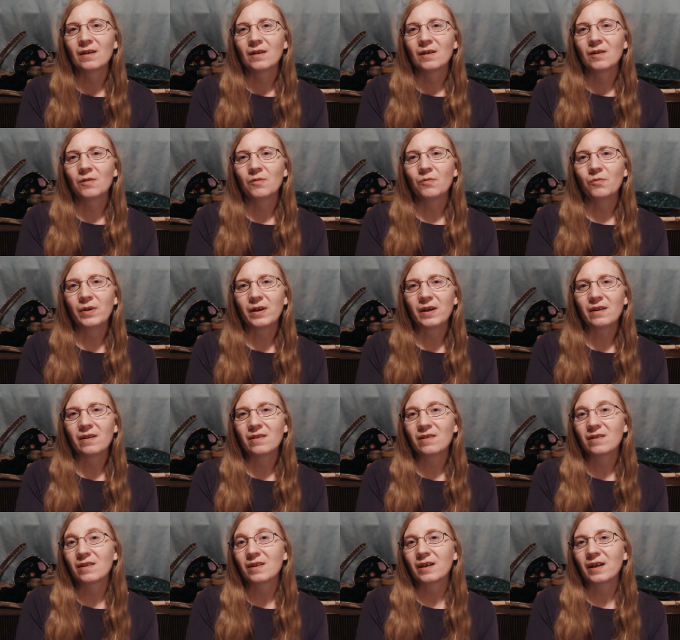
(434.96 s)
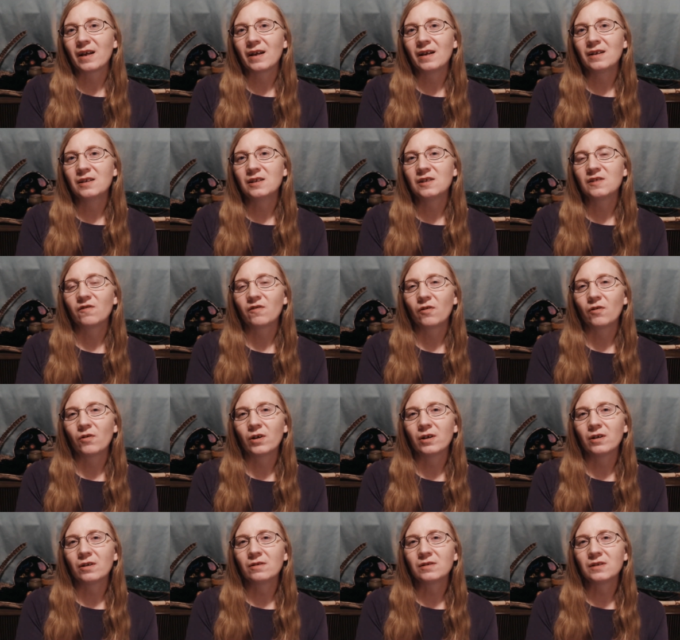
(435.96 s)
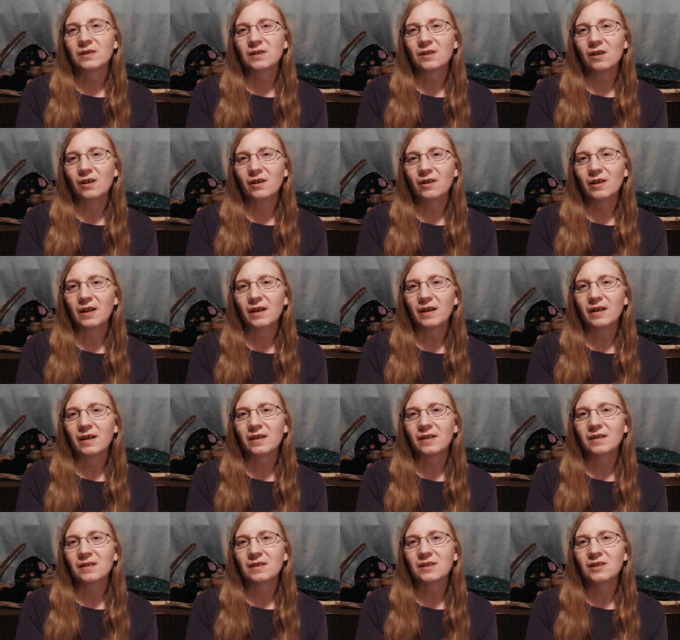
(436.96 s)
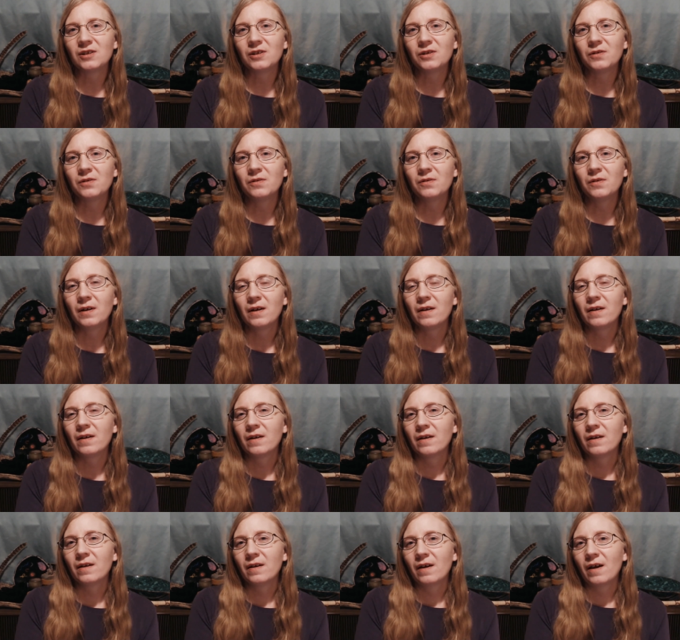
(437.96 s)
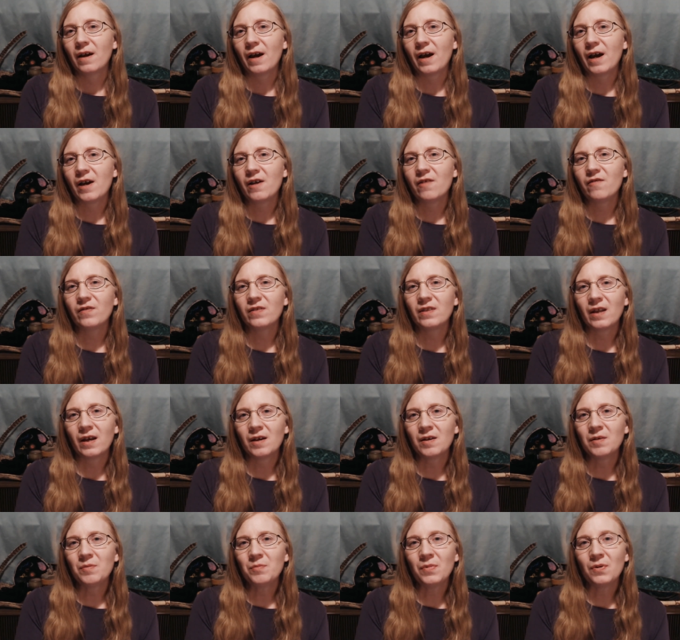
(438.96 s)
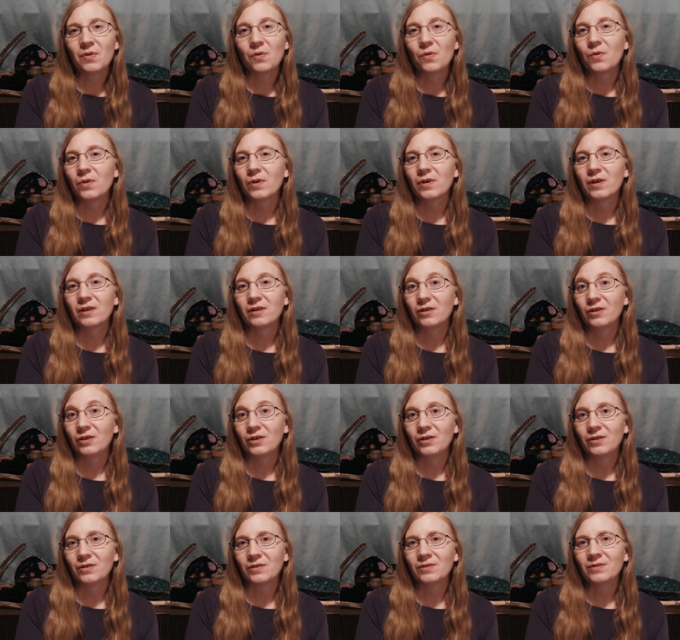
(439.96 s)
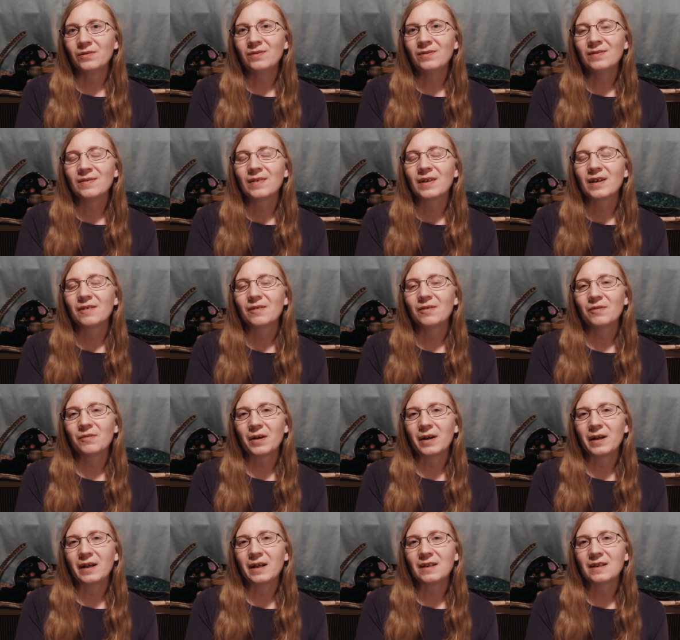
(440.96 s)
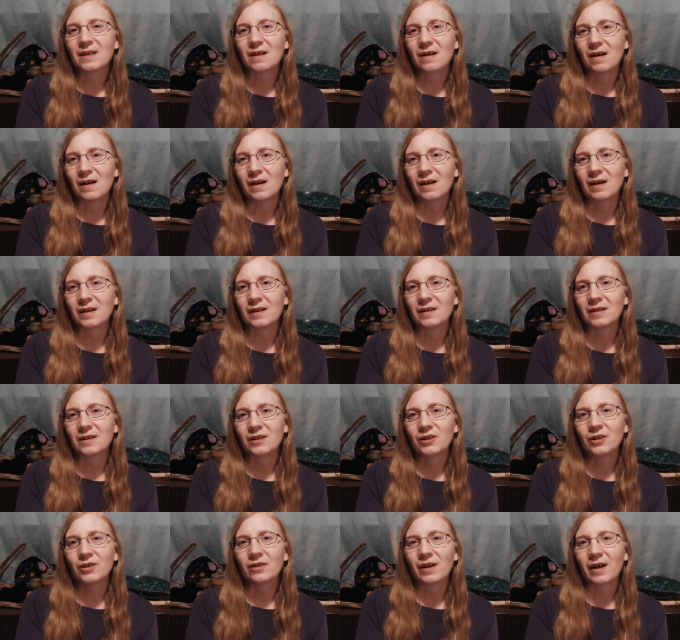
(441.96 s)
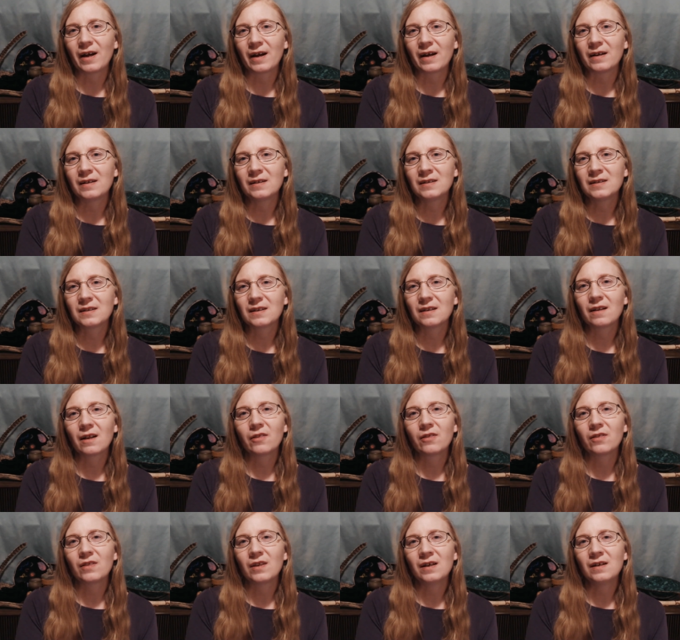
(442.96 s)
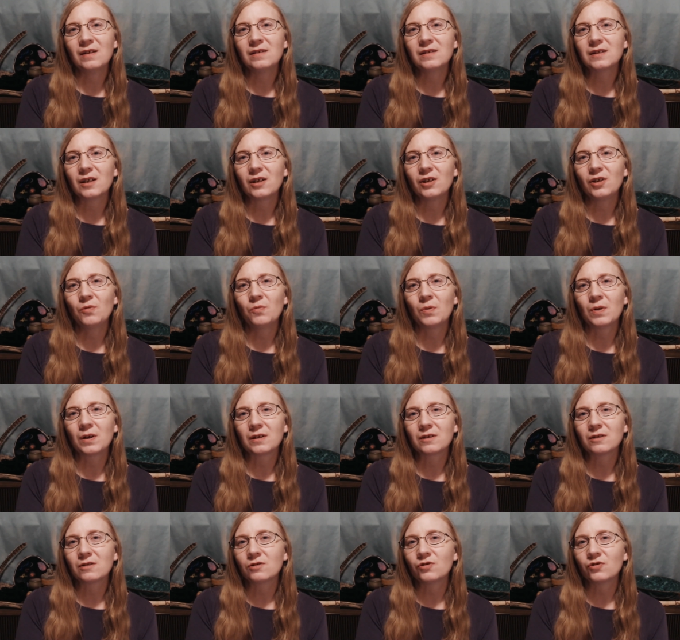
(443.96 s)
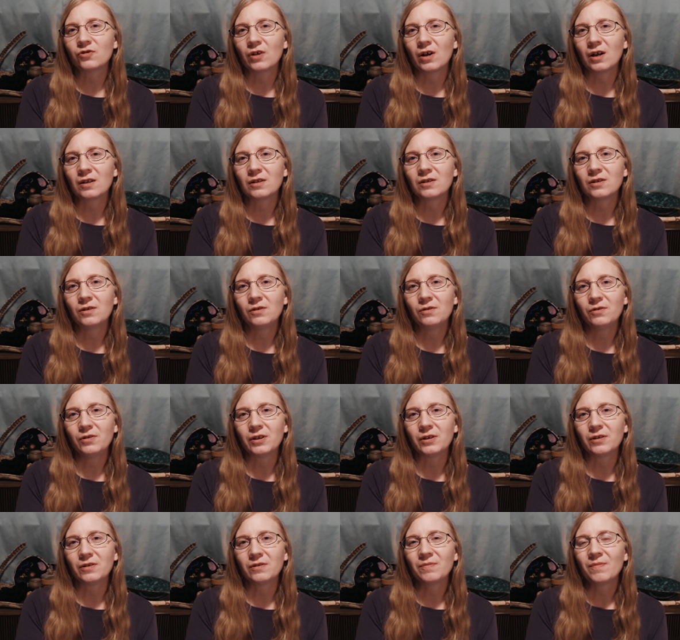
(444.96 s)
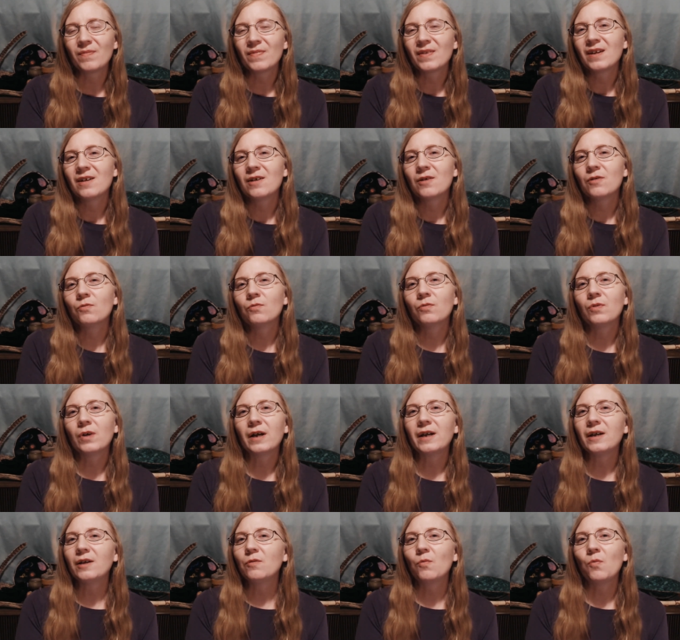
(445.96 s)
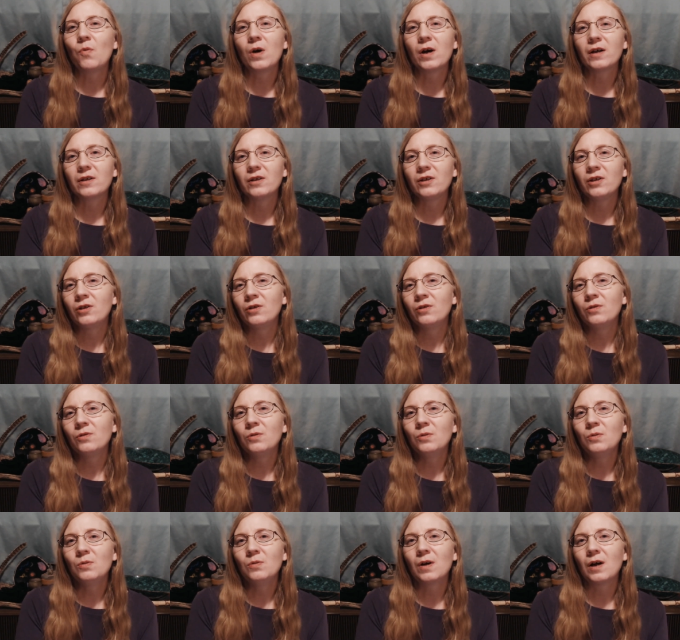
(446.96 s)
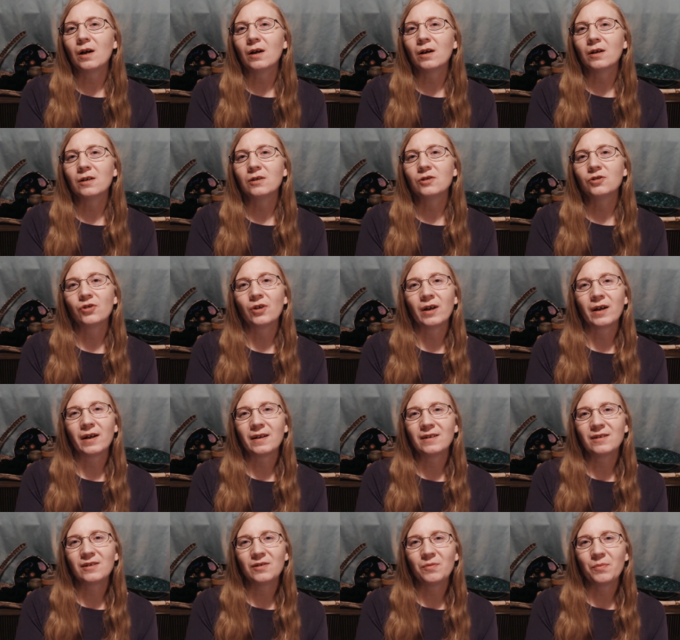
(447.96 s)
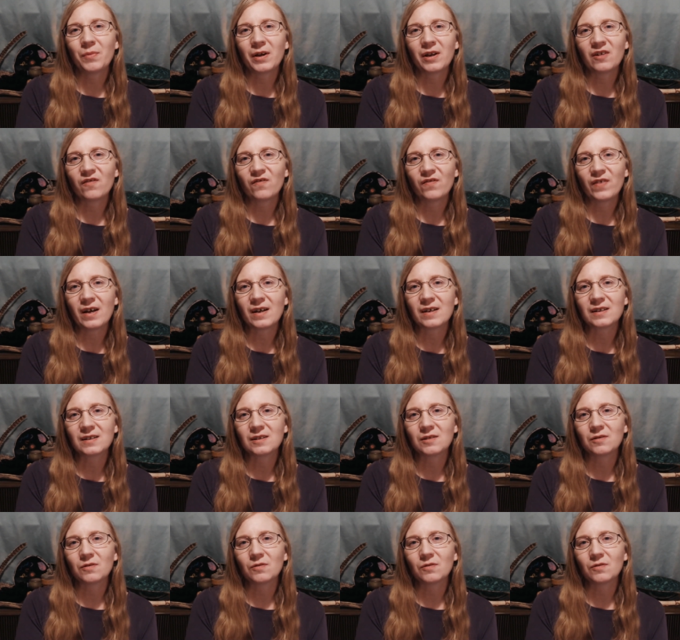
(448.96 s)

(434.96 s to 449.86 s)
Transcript: with the kids for Ostara is to have them or you write on your eggs the things that you want to draw to you. Write what you are trying to manifest